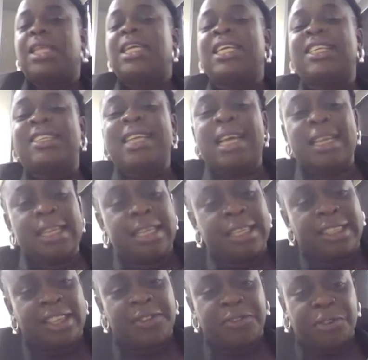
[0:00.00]
it's then
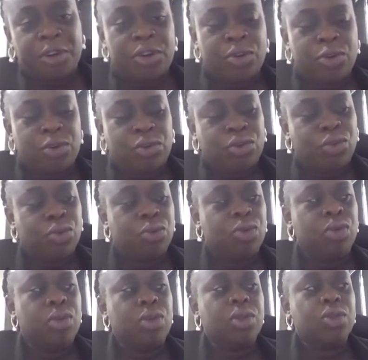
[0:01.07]
easy for you
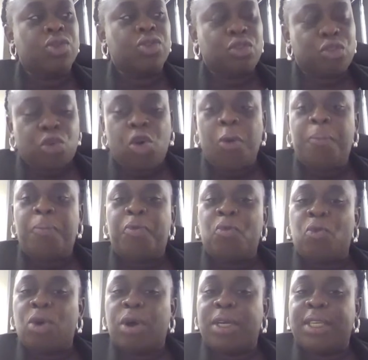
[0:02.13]
to scope
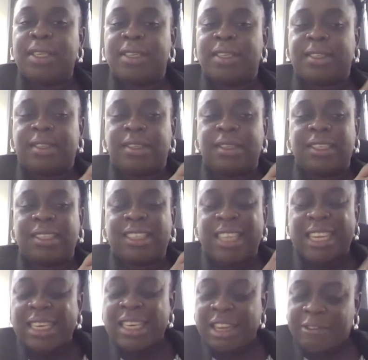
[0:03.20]
what is
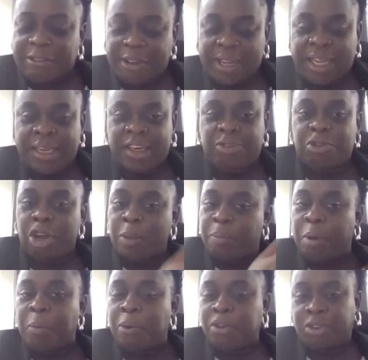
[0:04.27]
significant for the
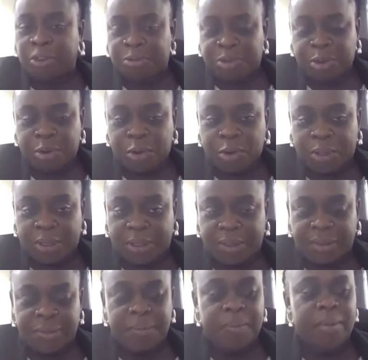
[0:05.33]
purpose of your
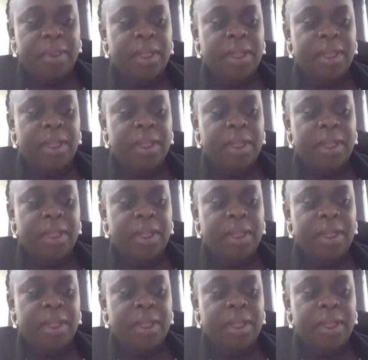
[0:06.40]
audit.